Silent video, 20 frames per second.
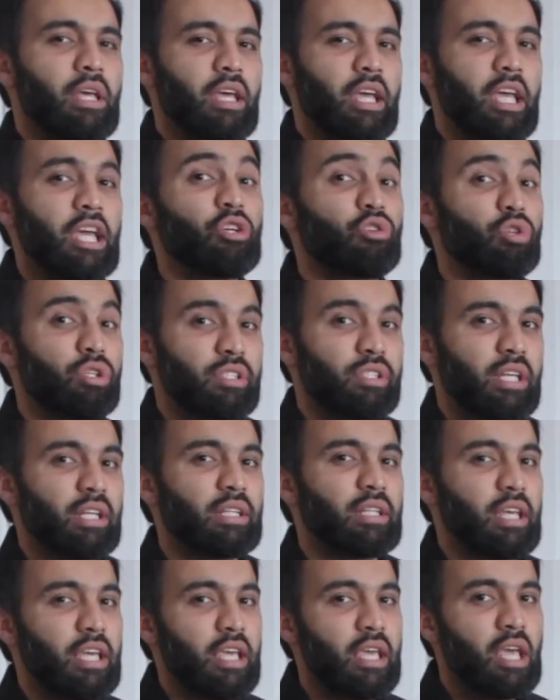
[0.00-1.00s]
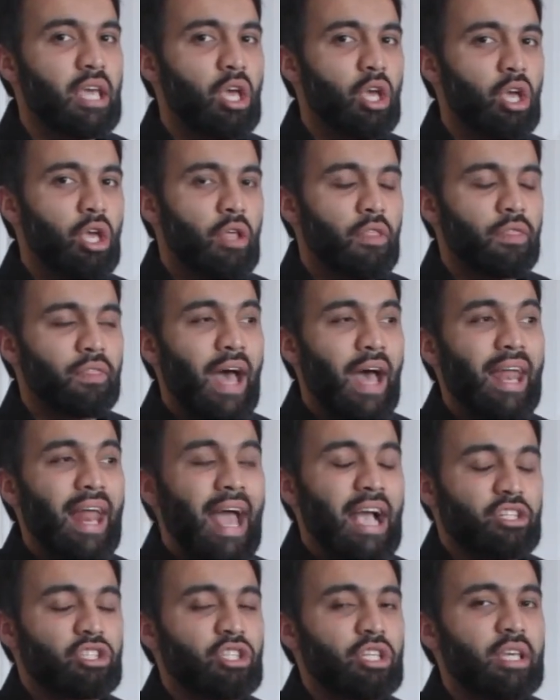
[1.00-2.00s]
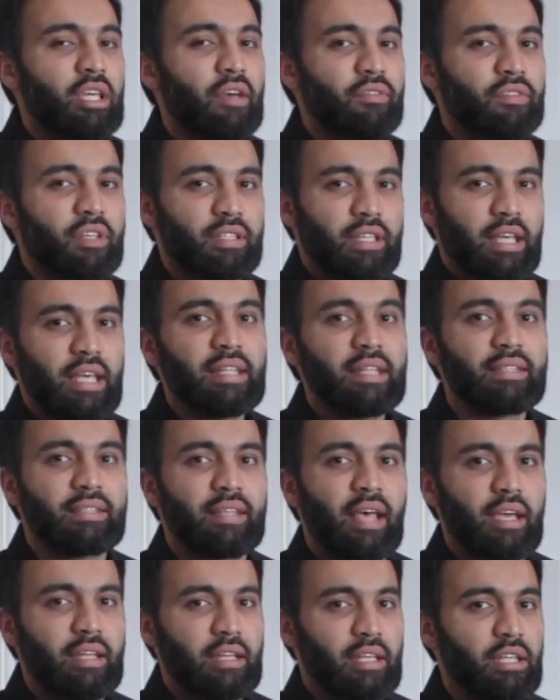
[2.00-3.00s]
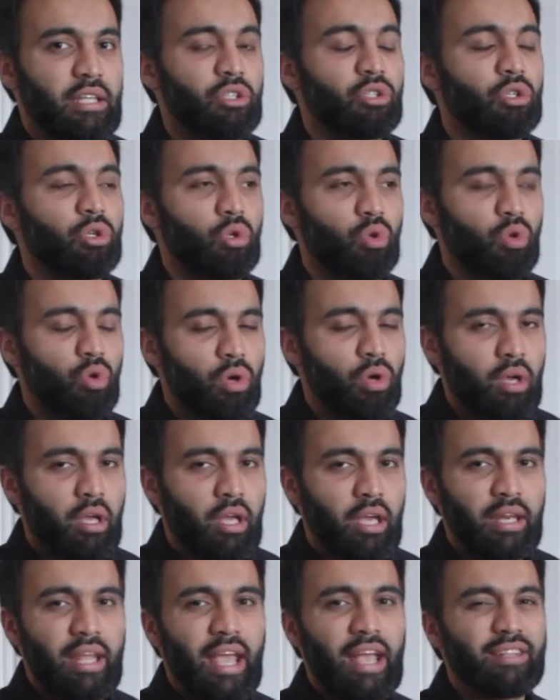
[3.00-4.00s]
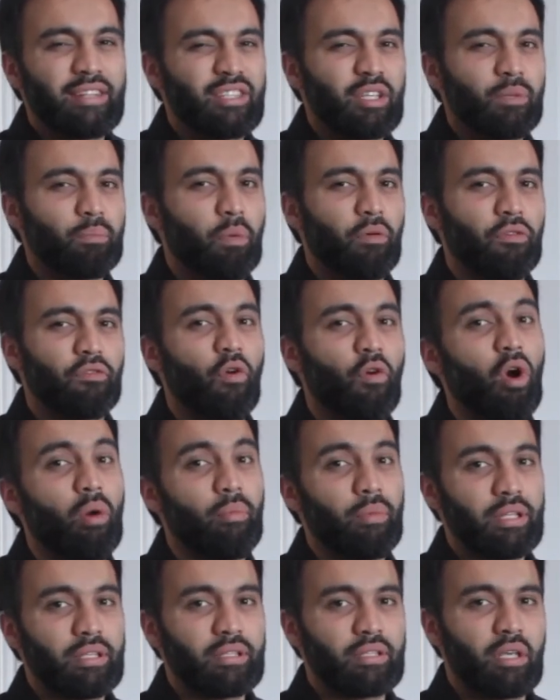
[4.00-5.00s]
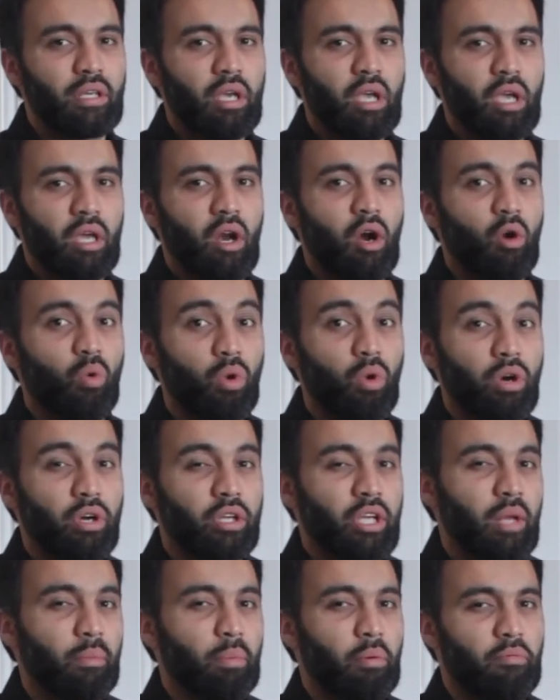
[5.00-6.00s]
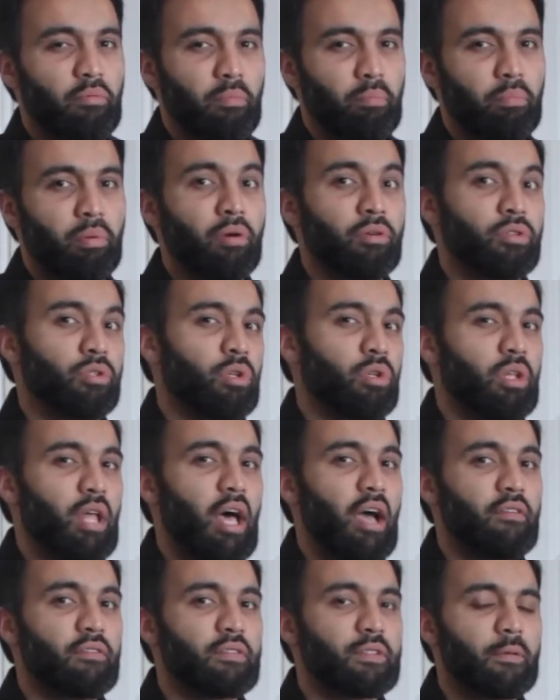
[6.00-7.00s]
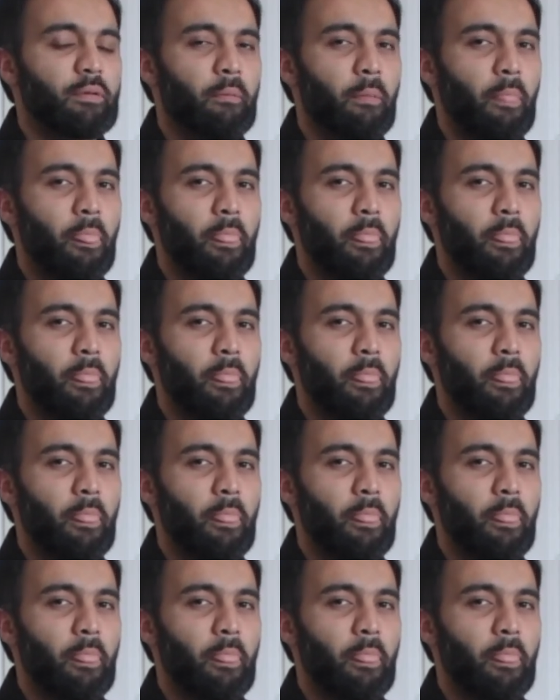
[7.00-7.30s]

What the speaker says: Interestingly, that actually gives us insight into enhancing performance in our work and personal lives.